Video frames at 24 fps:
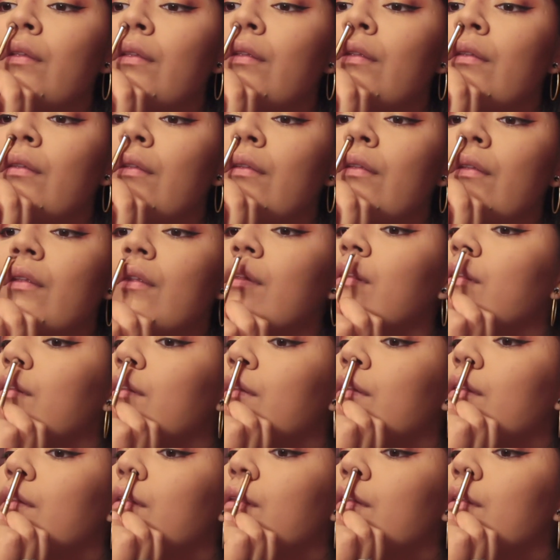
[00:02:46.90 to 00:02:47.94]
It makes it
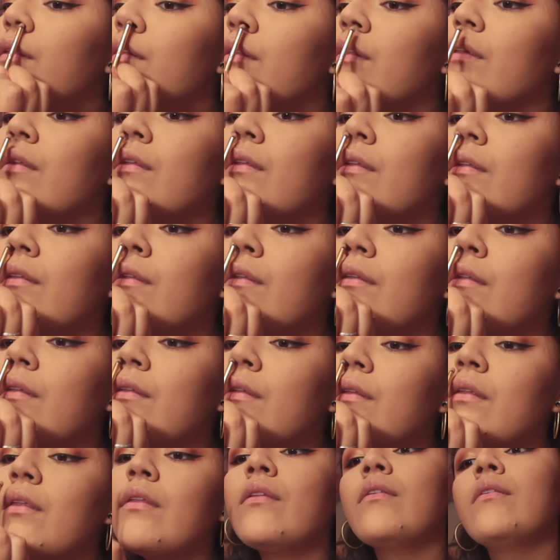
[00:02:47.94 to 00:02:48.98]
feel more
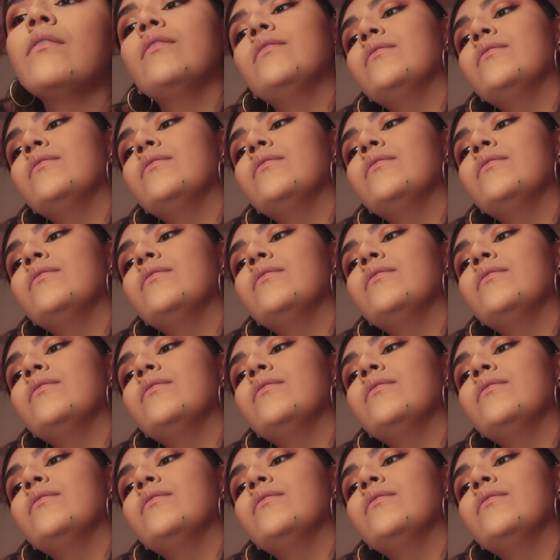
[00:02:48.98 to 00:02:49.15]
defined.